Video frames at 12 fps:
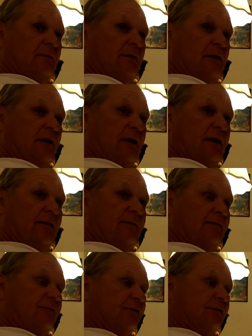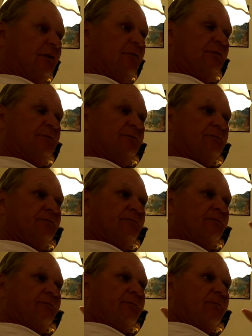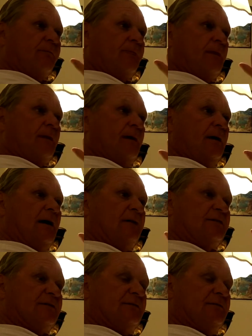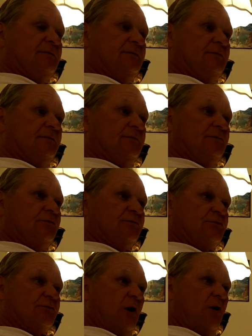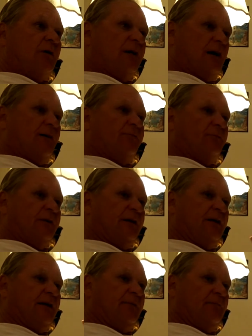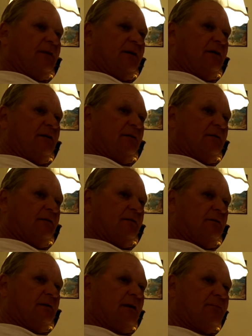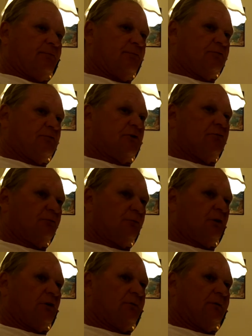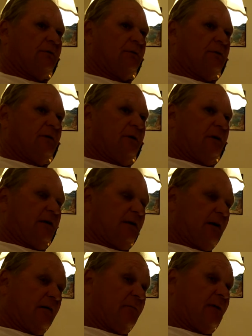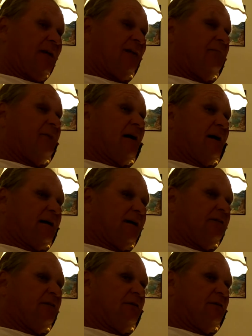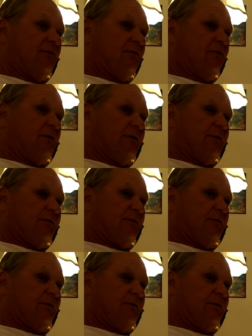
Okay, so I was strong enough when it hit me. I pushed the door open and got my head back into the door.